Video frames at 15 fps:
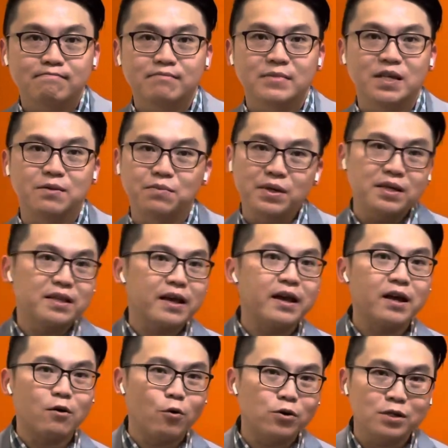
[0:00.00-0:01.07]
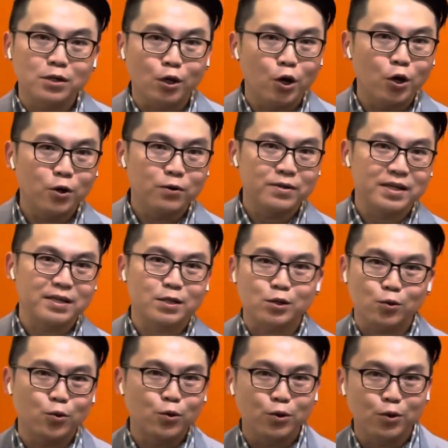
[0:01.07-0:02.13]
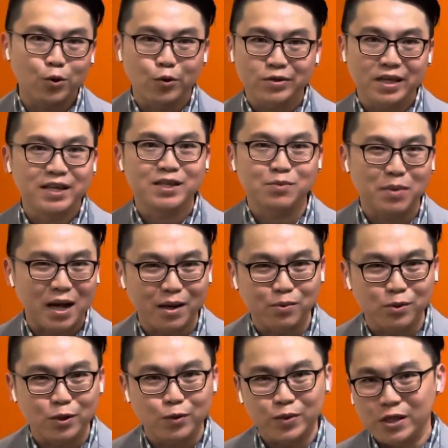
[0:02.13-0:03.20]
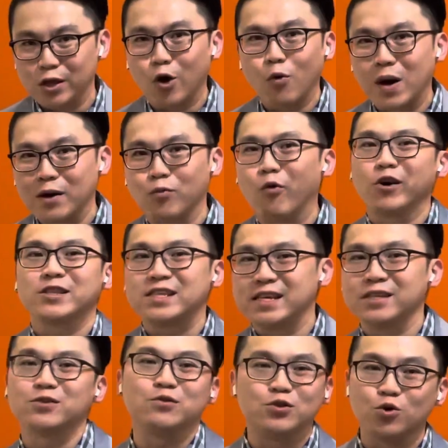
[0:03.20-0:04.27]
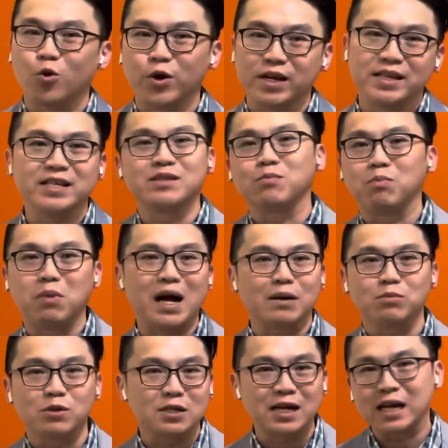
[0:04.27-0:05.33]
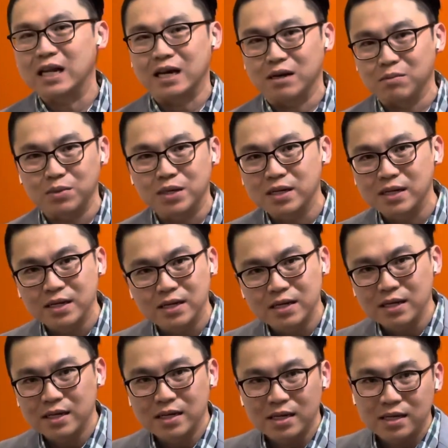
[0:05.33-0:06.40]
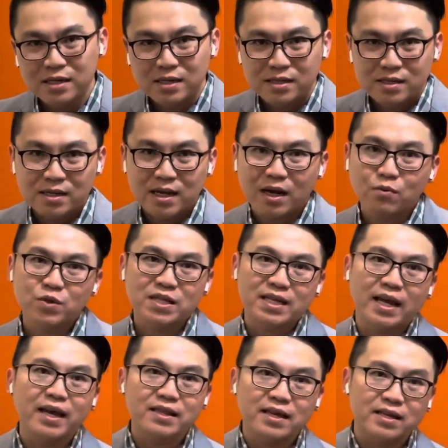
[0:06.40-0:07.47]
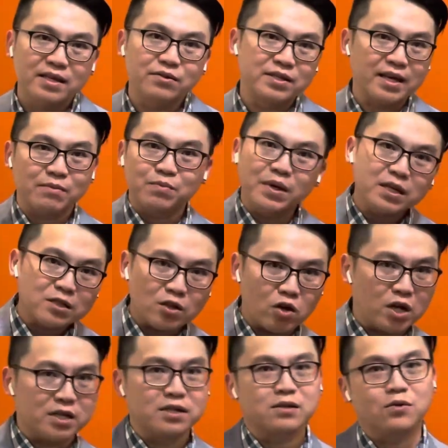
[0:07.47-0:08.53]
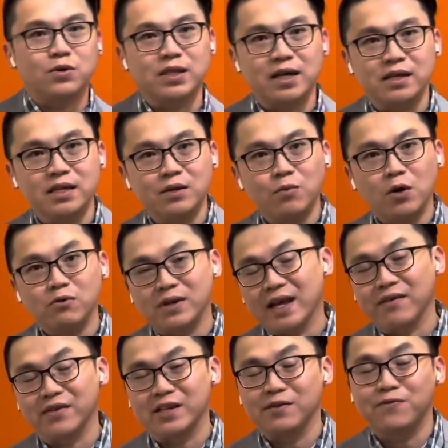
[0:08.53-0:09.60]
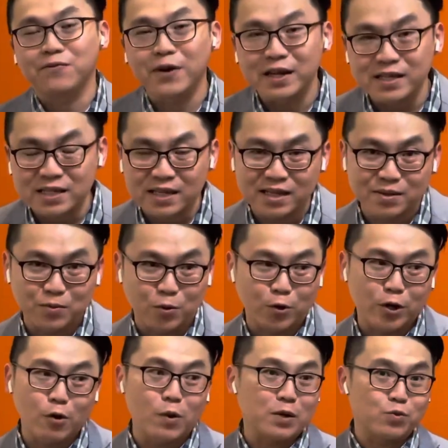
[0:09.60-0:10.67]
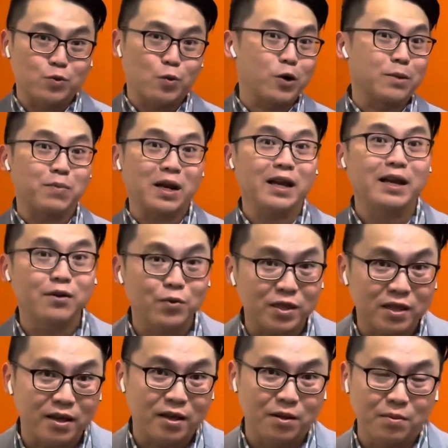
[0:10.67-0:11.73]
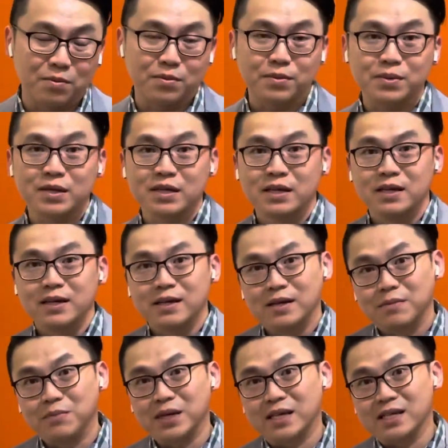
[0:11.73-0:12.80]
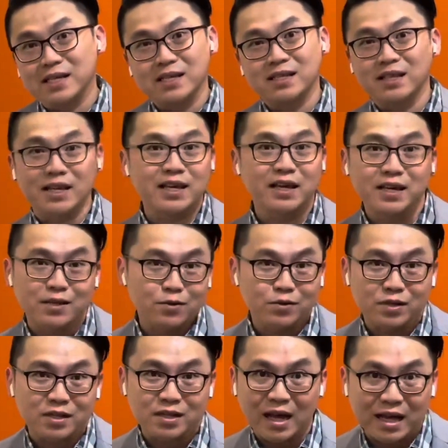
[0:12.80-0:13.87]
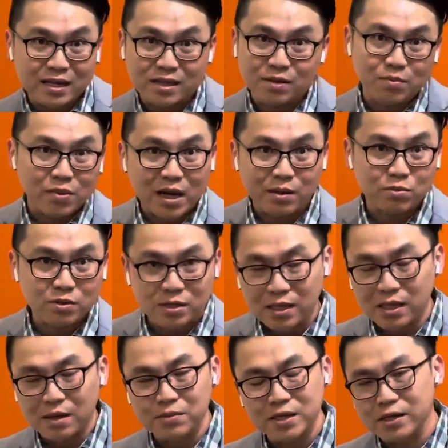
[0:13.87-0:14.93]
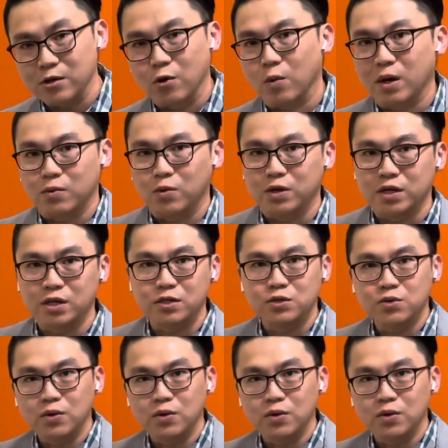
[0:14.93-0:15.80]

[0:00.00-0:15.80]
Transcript: He'd be there all alone at school holding his Bible with no one wanting to join his Bible club. I was scared that he'd get picked on or that he won't have any friends anymore. No one would want to play with him because he's the kid who started the Bible club that no one wanted to